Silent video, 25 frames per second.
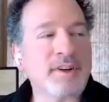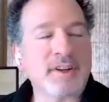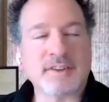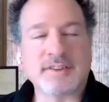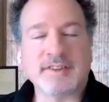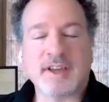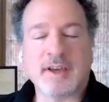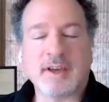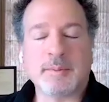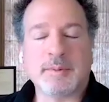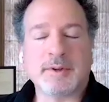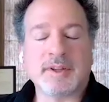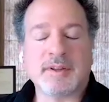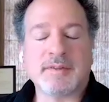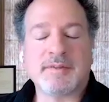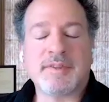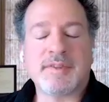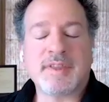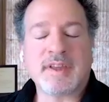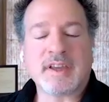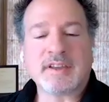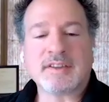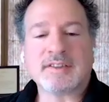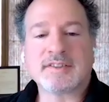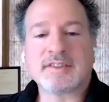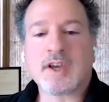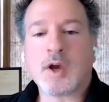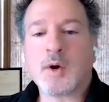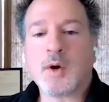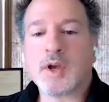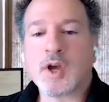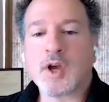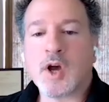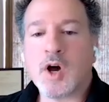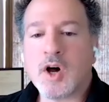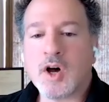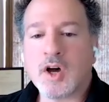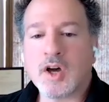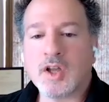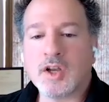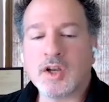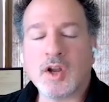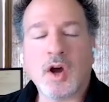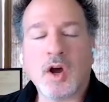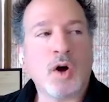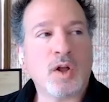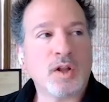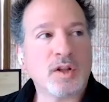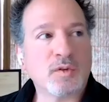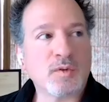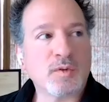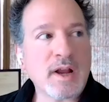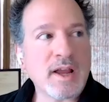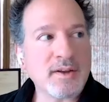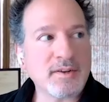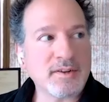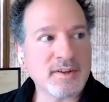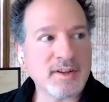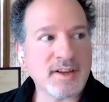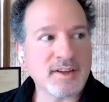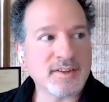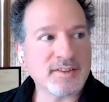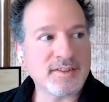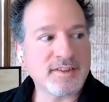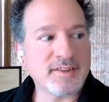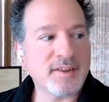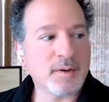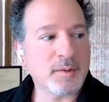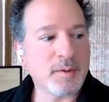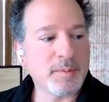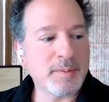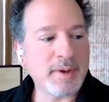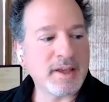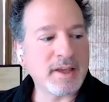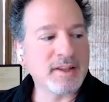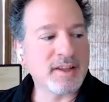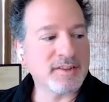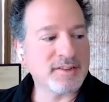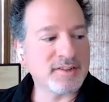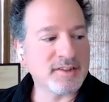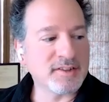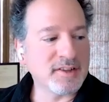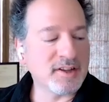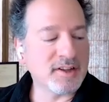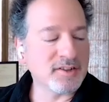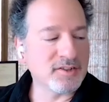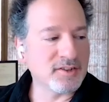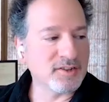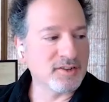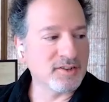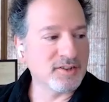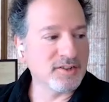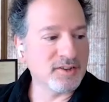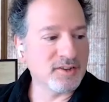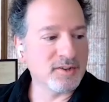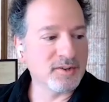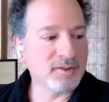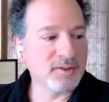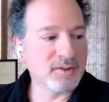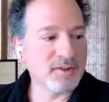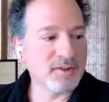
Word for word: example of things going on all around us that we pay less attention to